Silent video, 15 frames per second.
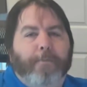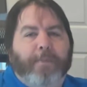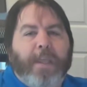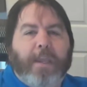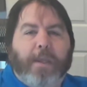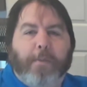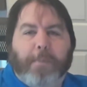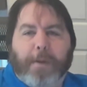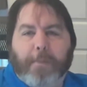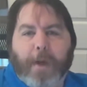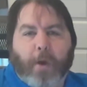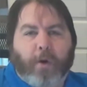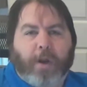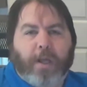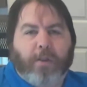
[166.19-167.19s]
They can be
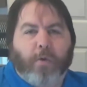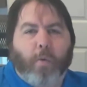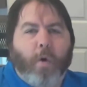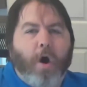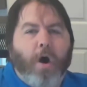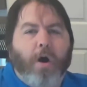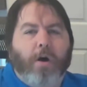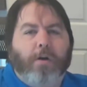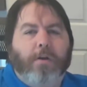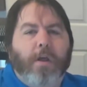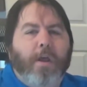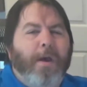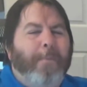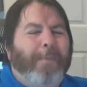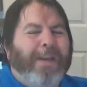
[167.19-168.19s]
mounted on the wall,
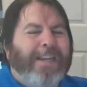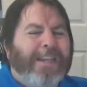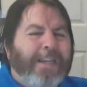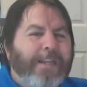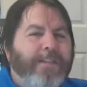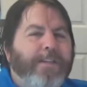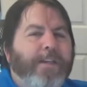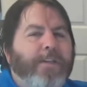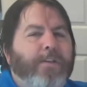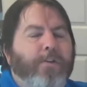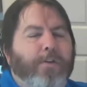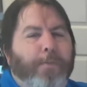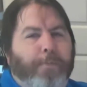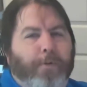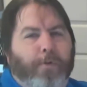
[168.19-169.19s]
but easy to
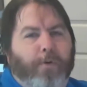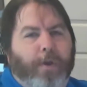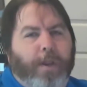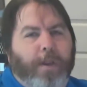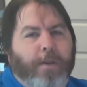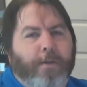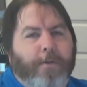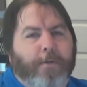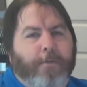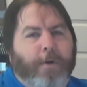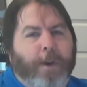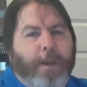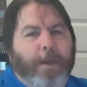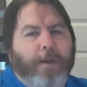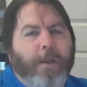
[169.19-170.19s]
deploy,
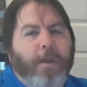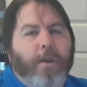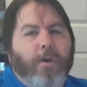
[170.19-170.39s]
right?